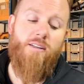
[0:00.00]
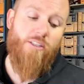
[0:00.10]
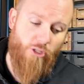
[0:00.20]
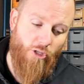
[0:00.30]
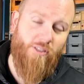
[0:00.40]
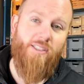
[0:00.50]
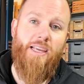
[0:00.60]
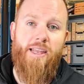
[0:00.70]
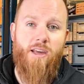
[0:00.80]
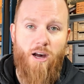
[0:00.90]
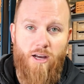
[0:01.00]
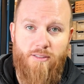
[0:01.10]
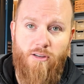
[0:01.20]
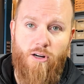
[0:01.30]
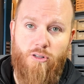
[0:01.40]
could get hot
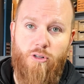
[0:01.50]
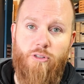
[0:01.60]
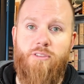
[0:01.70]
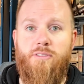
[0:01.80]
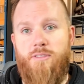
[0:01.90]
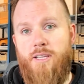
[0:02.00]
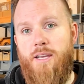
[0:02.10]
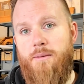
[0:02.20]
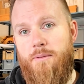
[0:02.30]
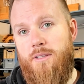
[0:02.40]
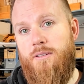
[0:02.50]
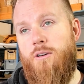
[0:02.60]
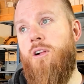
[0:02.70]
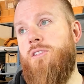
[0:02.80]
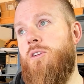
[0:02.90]
or could
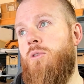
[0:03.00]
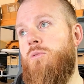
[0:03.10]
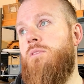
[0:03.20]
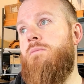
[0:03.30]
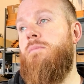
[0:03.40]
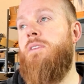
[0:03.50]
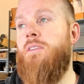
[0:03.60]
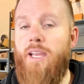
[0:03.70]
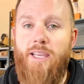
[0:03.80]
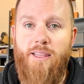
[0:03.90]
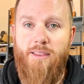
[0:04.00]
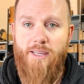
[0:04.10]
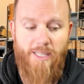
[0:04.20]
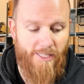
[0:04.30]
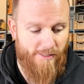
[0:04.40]
also take in the
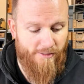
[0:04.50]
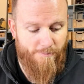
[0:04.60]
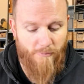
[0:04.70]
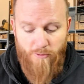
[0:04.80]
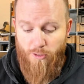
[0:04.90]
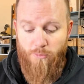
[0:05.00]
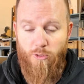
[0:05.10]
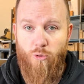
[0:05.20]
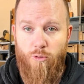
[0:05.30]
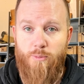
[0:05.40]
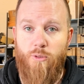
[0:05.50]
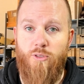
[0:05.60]
heat from the turbo.